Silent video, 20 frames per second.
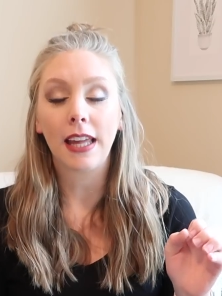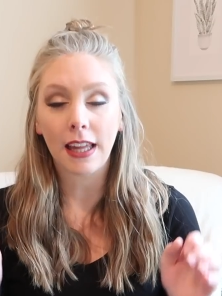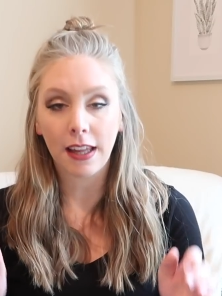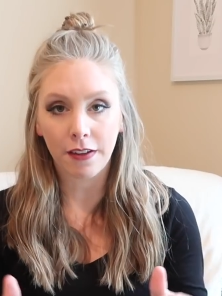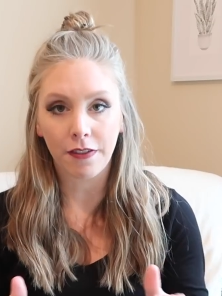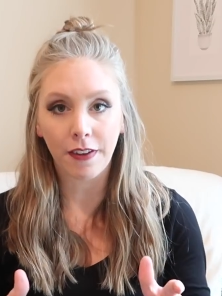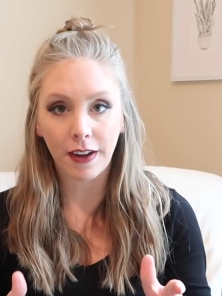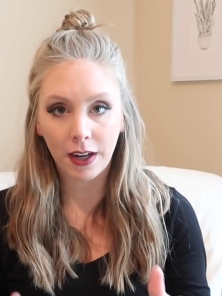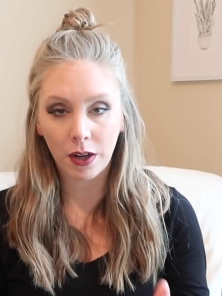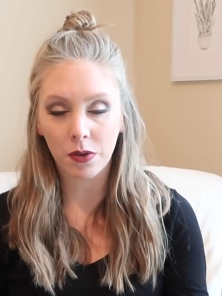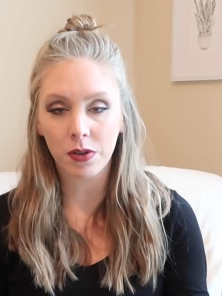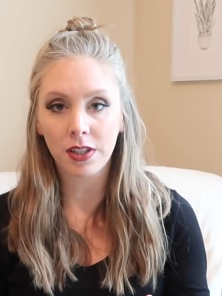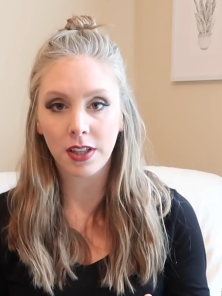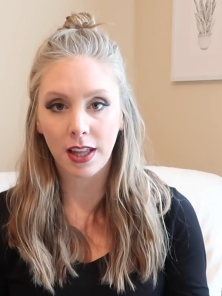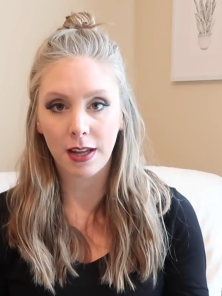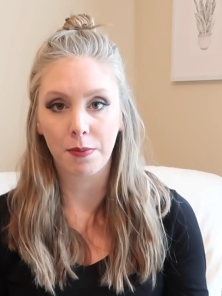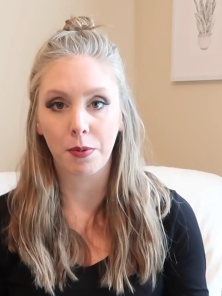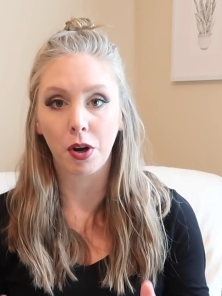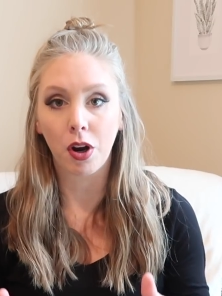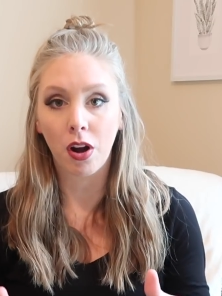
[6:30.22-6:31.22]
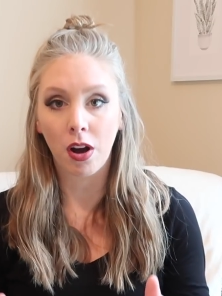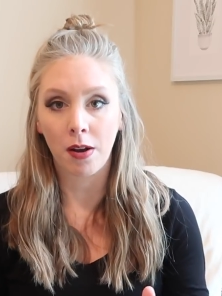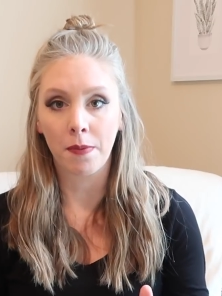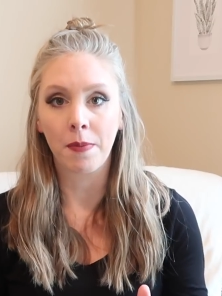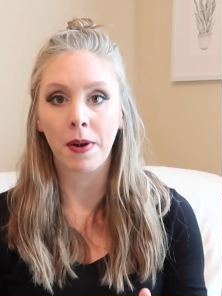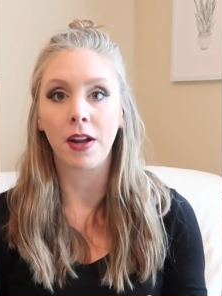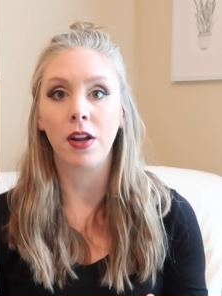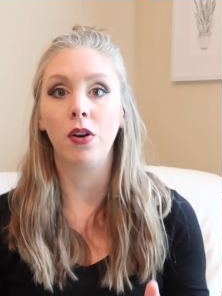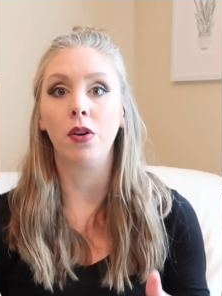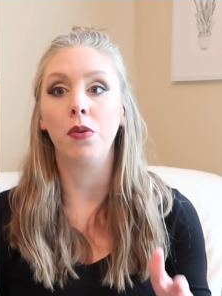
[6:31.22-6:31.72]
if I go into labor
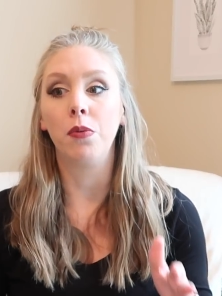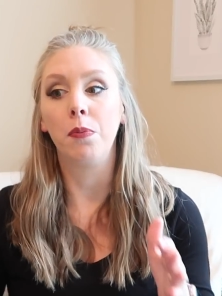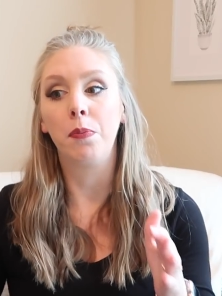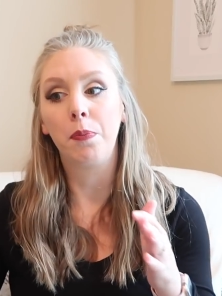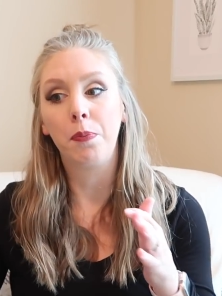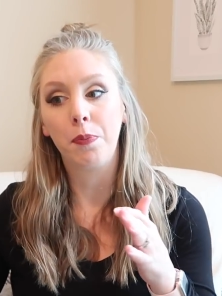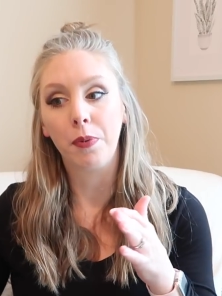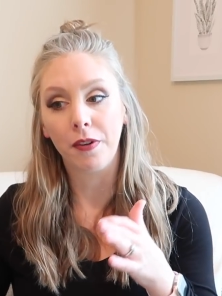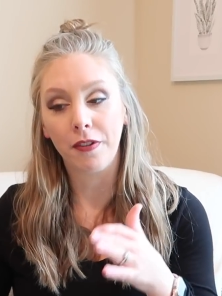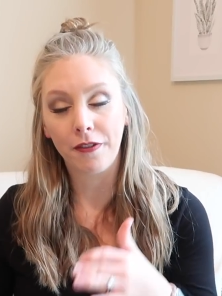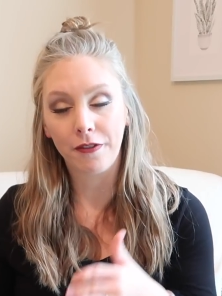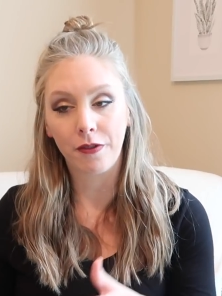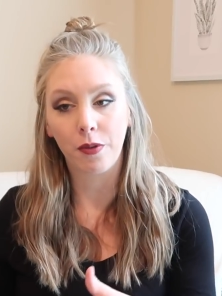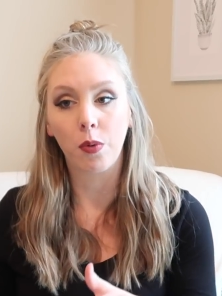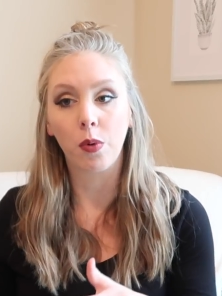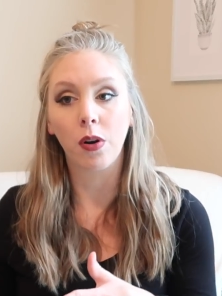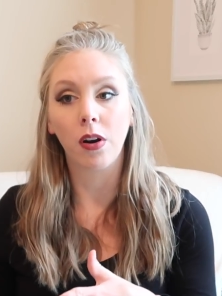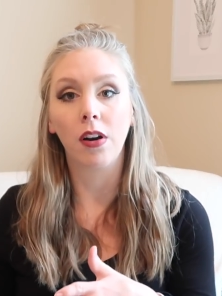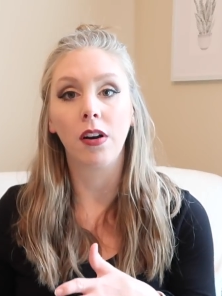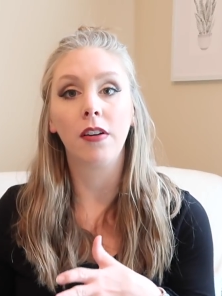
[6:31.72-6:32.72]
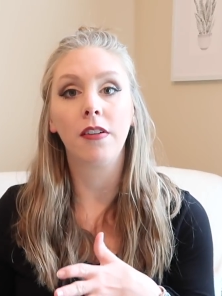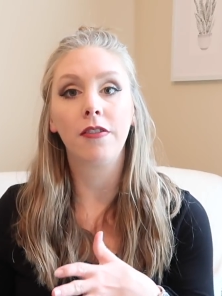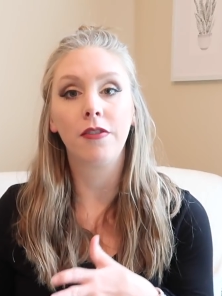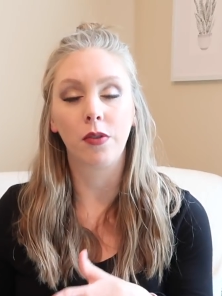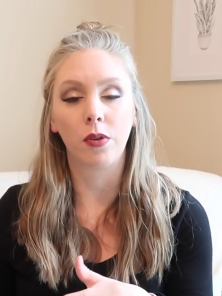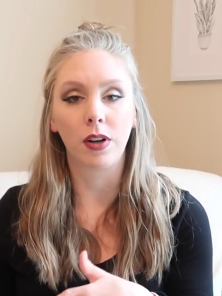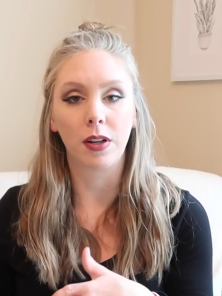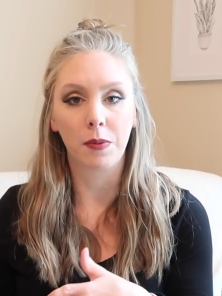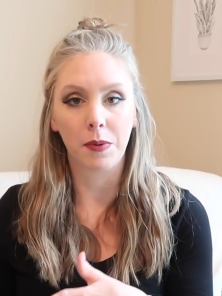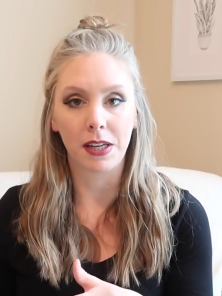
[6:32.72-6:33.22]
on my own before
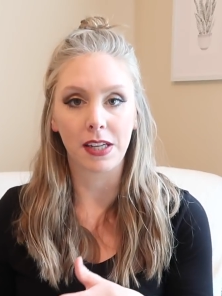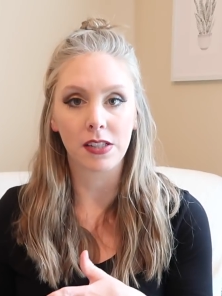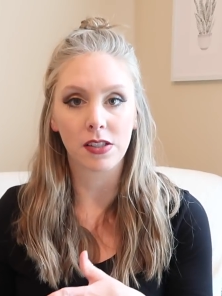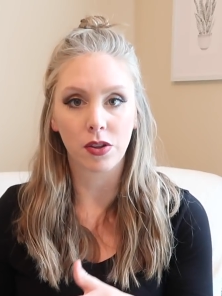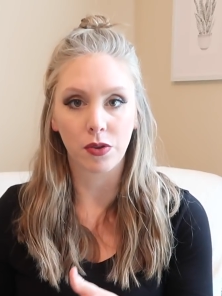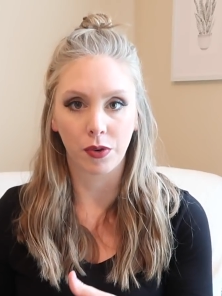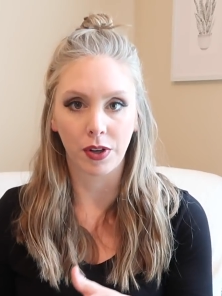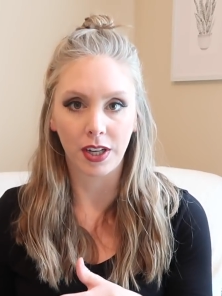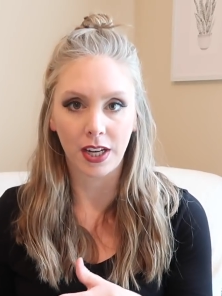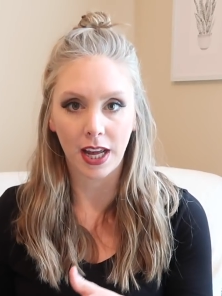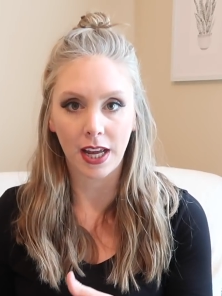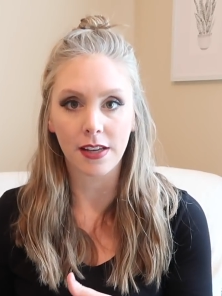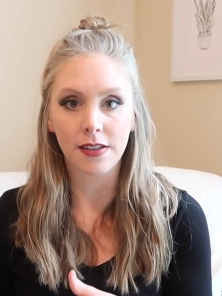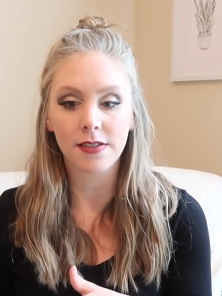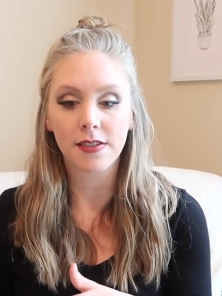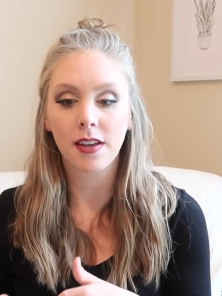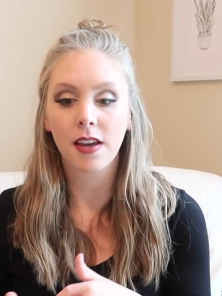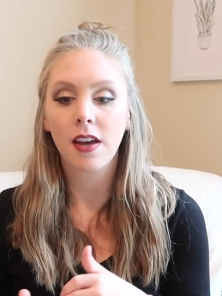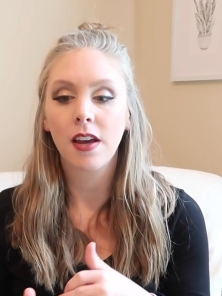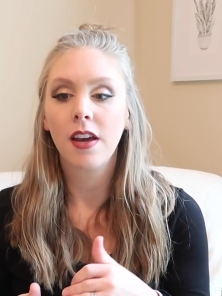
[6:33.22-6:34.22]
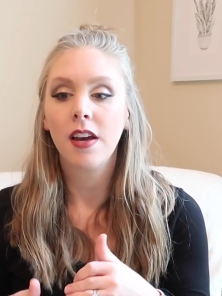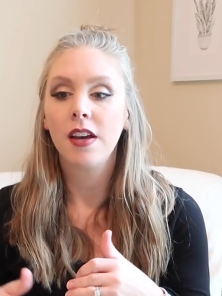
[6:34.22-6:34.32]
40 weeks, three days.